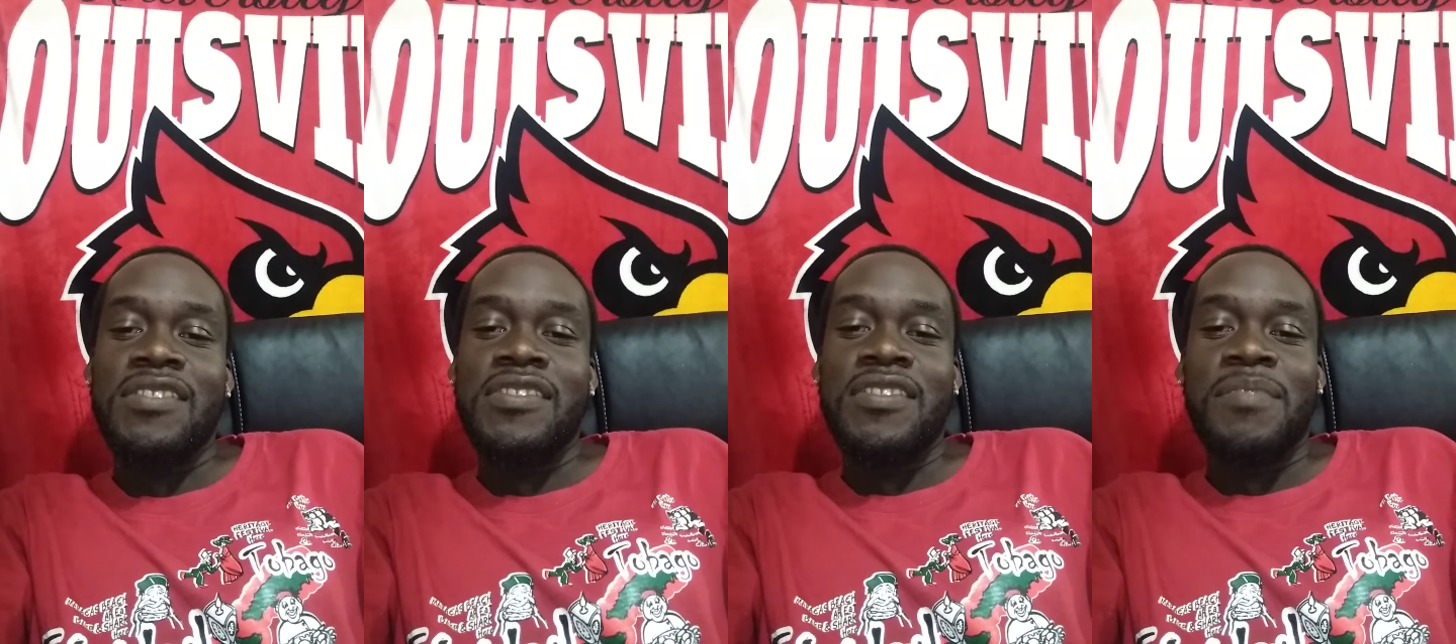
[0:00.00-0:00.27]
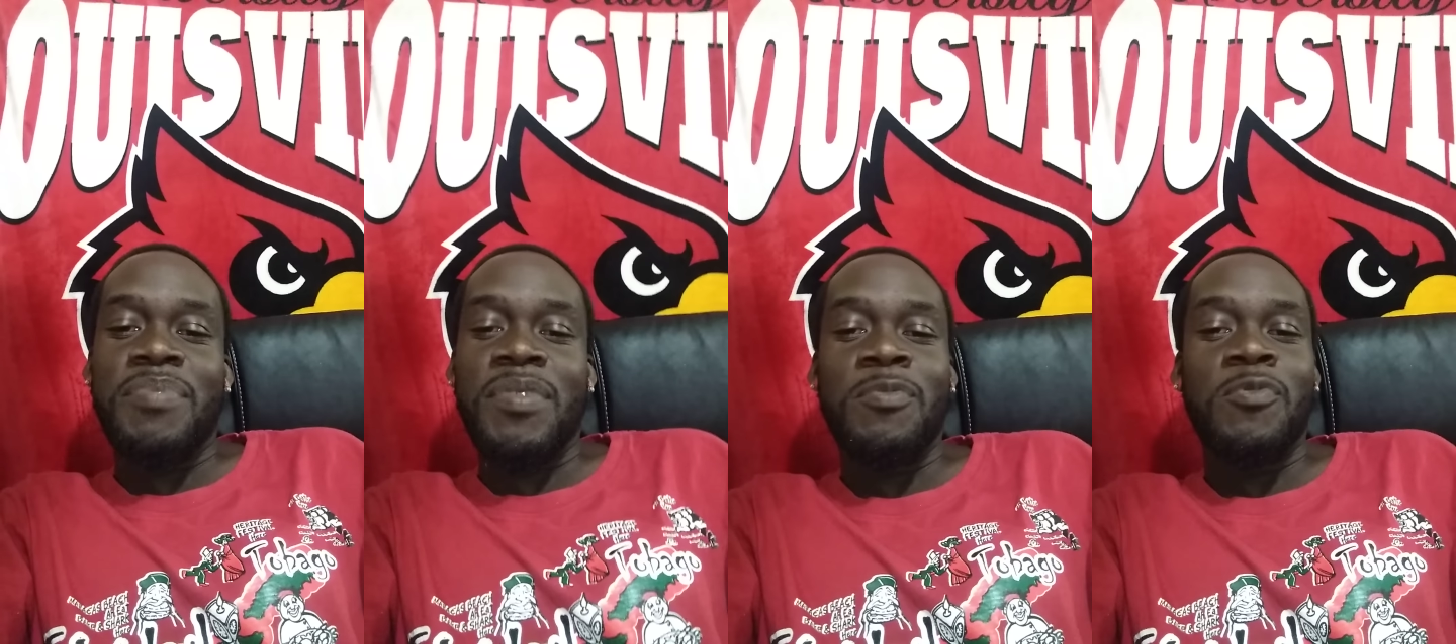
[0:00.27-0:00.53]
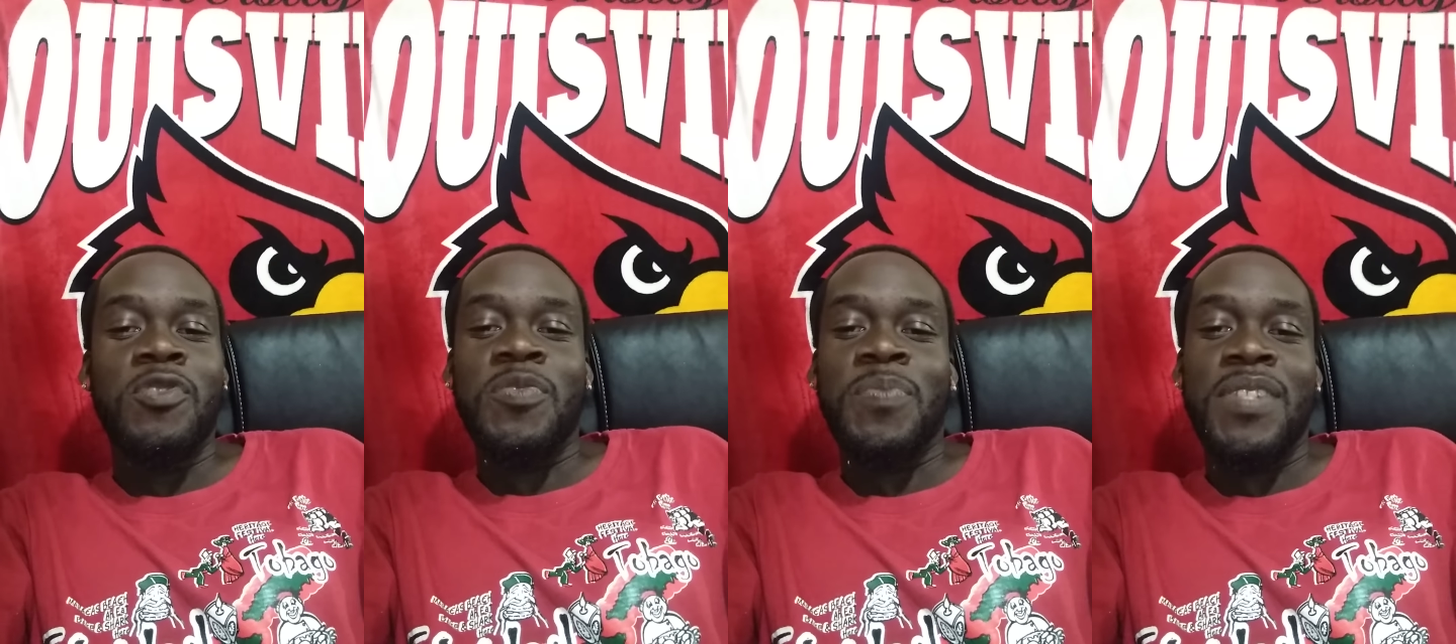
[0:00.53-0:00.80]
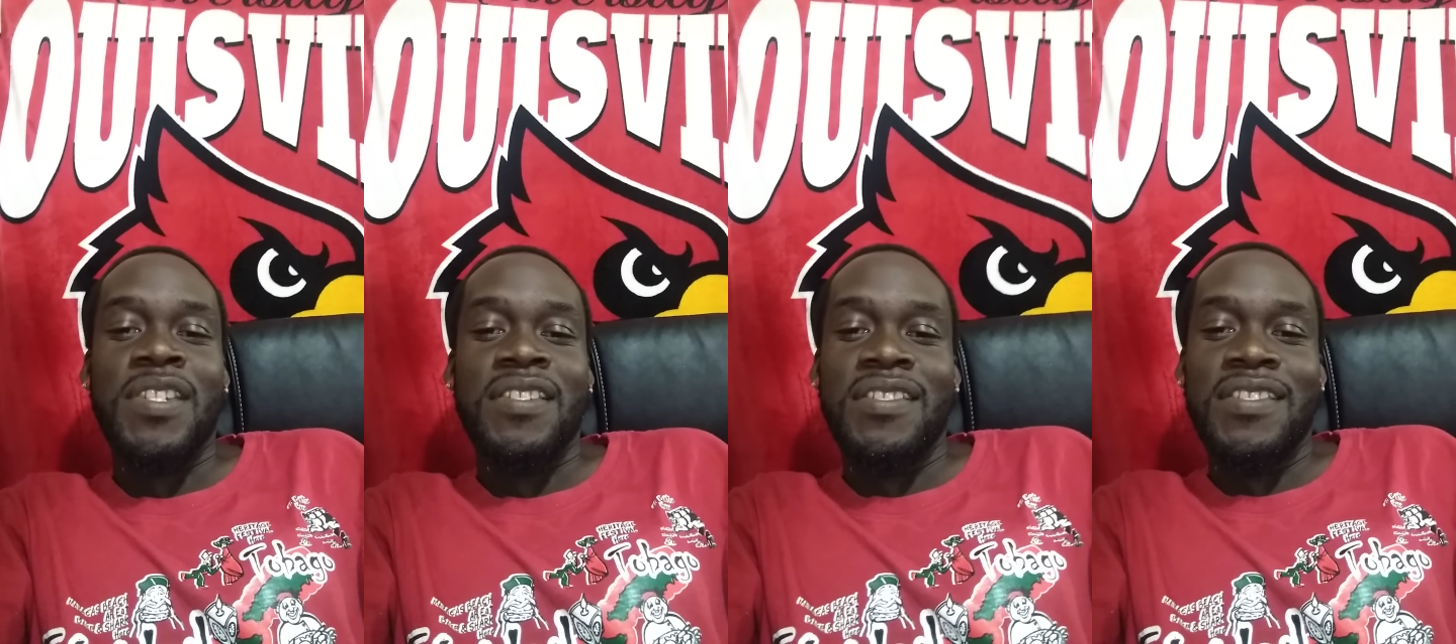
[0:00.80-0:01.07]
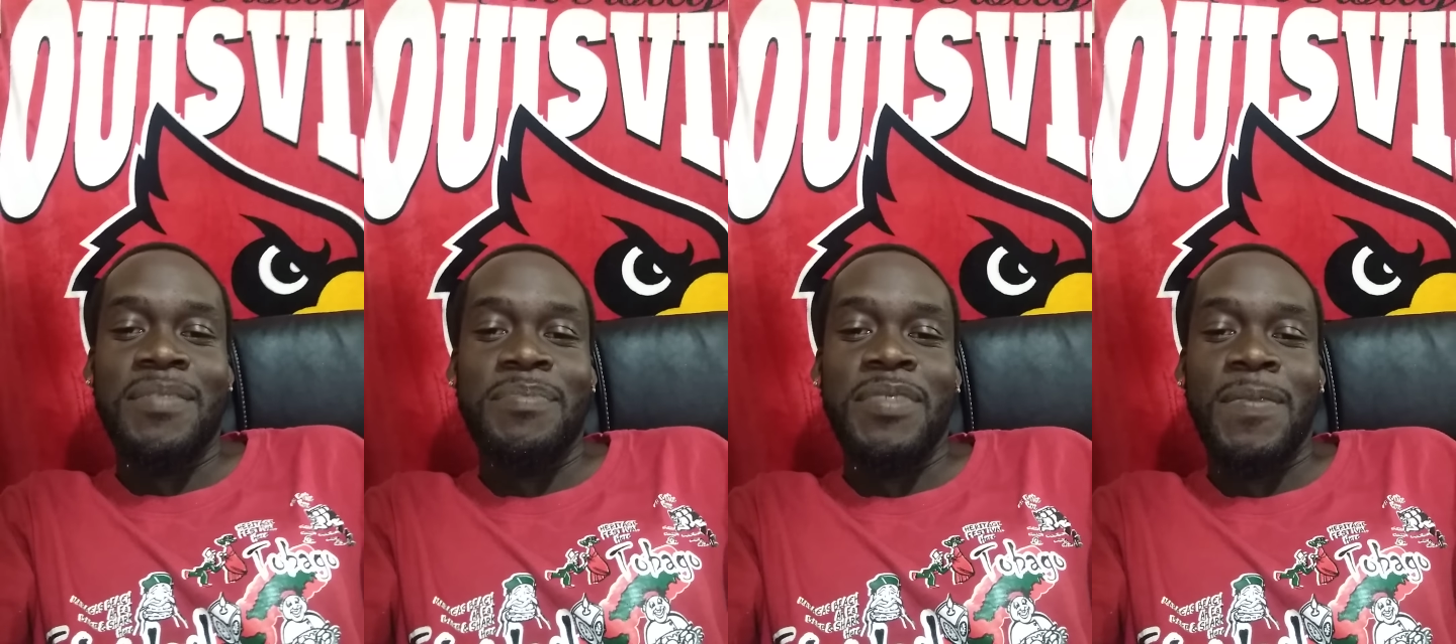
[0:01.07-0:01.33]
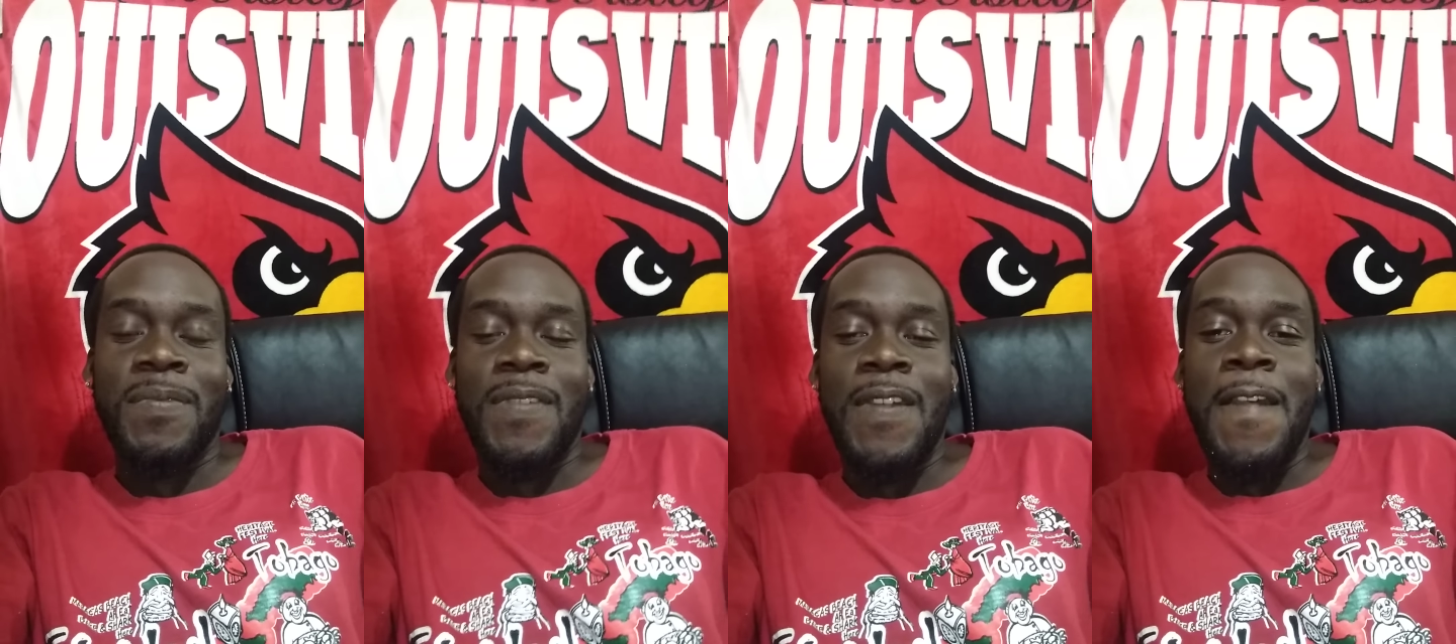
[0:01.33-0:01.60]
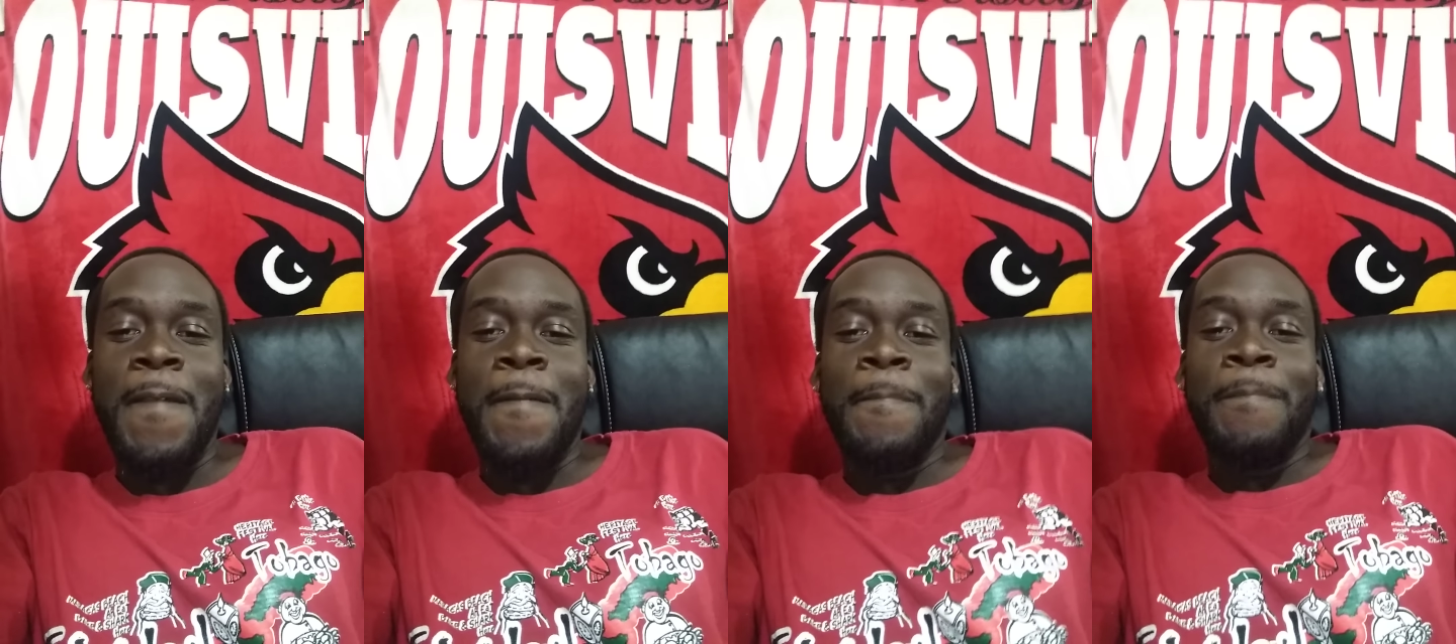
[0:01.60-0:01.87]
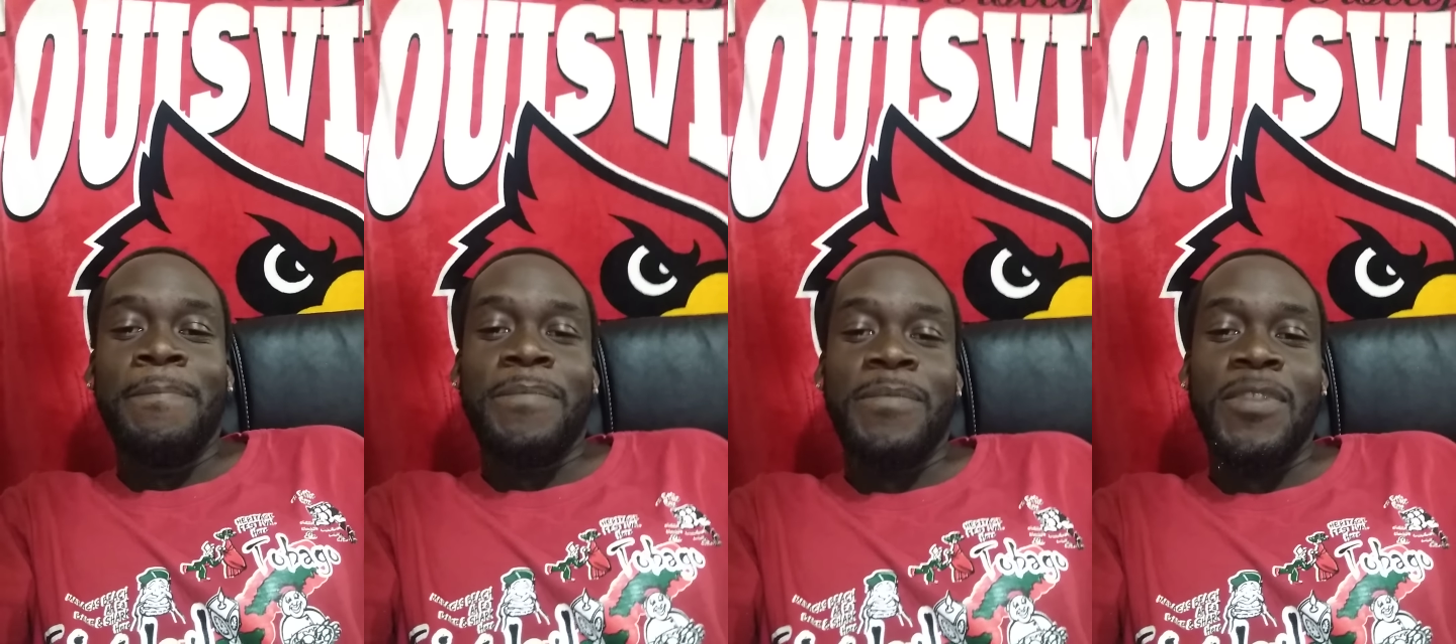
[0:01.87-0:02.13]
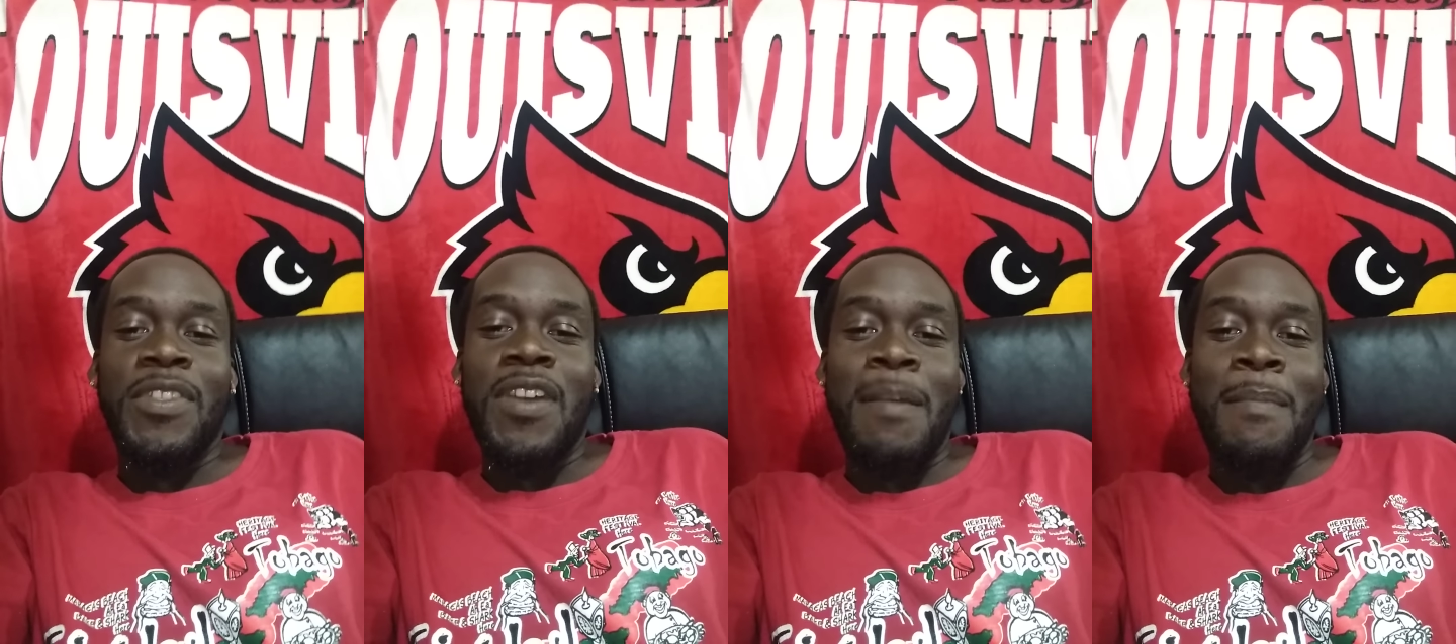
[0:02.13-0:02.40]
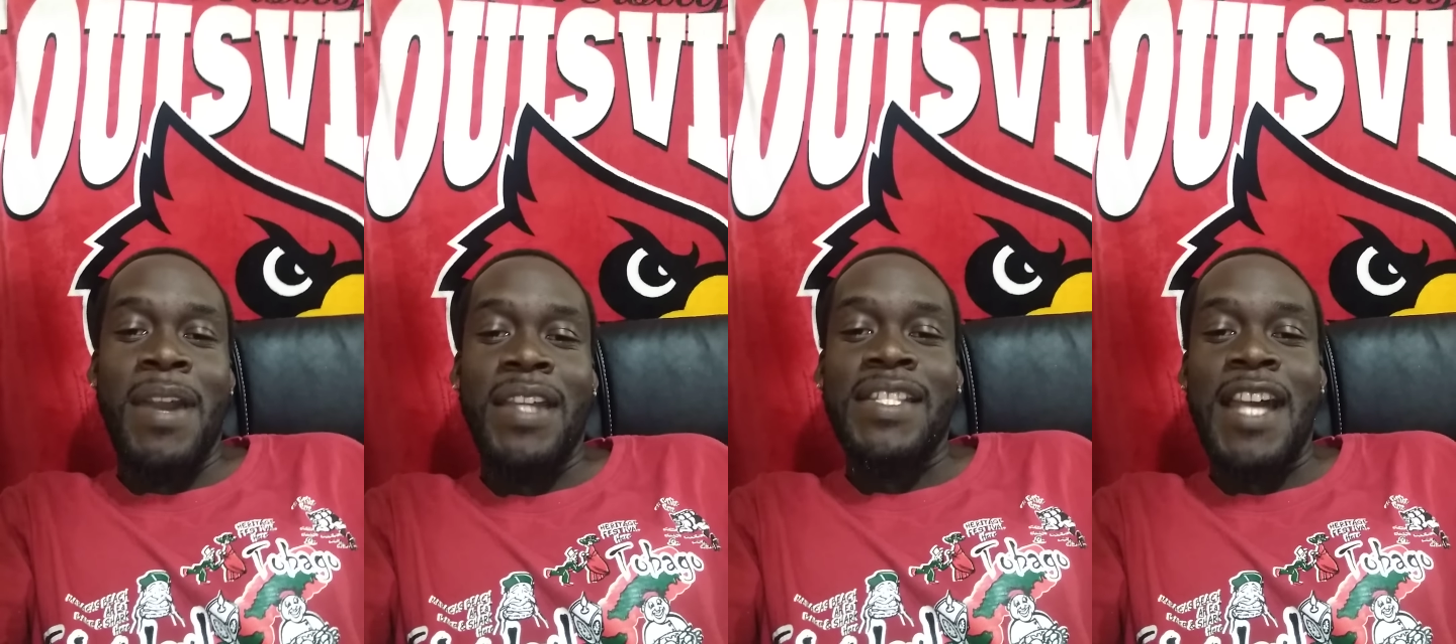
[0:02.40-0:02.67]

hood people respect hood people. You know, I might